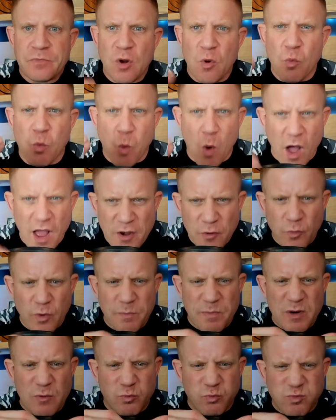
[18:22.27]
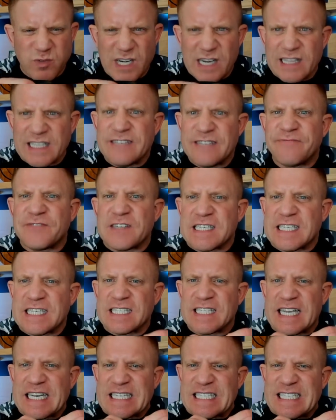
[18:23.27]
one would be really
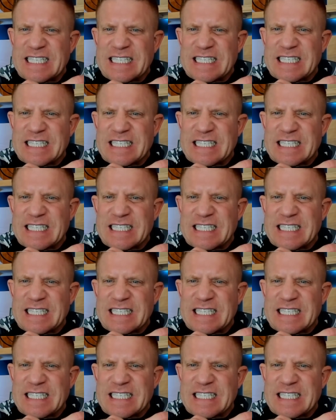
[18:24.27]
fucking like,